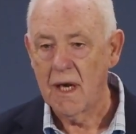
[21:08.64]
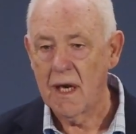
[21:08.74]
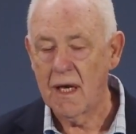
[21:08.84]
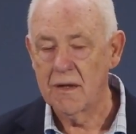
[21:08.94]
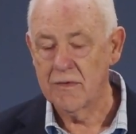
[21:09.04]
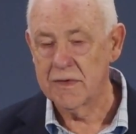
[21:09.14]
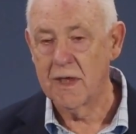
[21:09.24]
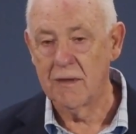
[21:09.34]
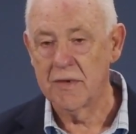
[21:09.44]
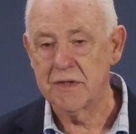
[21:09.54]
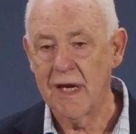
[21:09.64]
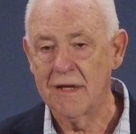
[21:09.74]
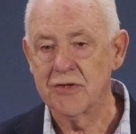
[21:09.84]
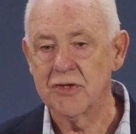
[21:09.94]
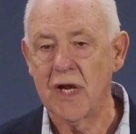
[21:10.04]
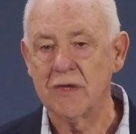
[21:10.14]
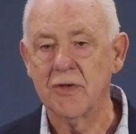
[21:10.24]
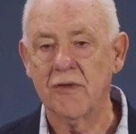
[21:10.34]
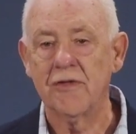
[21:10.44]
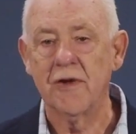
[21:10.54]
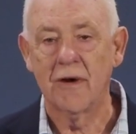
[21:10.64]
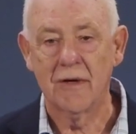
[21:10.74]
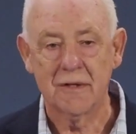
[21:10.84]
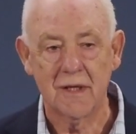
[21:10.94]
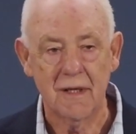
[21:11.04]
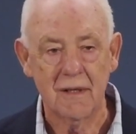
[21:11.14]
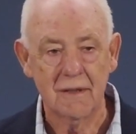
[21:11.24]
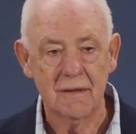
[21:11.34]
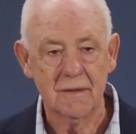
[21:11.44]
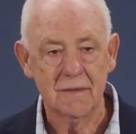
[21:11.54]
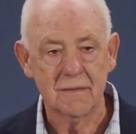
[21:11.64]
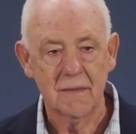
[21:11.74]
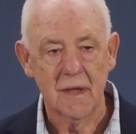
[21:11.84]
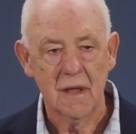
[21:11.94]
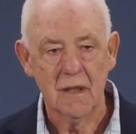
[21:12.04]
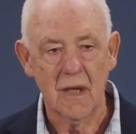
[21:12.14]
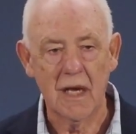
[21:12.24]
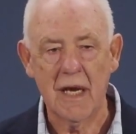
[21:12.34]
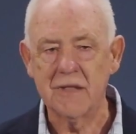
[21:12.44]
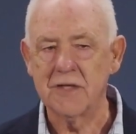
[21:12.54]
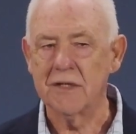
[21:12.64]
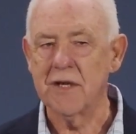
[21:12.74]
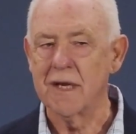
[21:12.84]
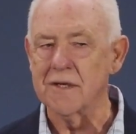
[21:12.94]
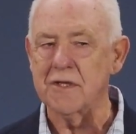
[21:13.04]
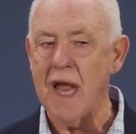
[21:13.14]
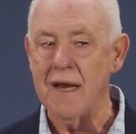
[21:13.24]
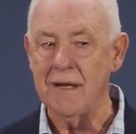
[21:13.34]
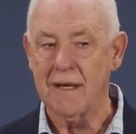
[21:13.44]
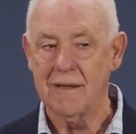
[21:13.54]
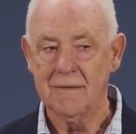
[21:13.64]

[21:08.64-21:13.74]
And the result was he had such authority and he had such understanding.